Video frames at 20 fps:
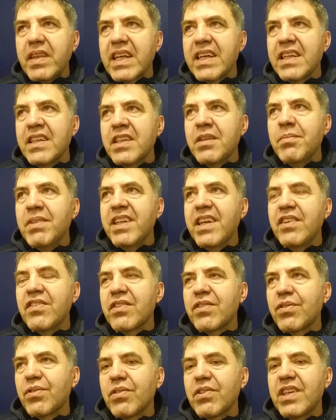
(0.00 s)

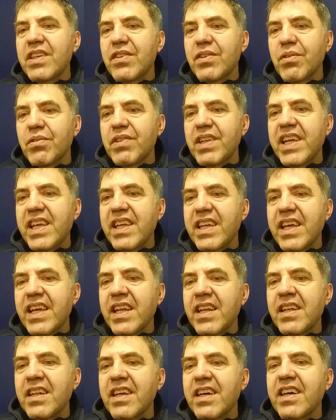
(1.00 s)
intimidation stories, so they
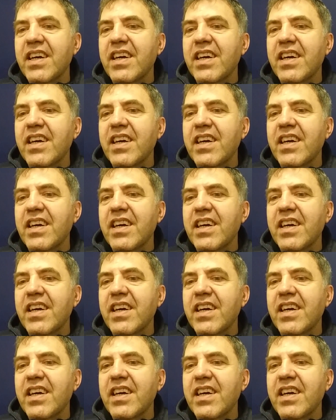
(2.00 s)
can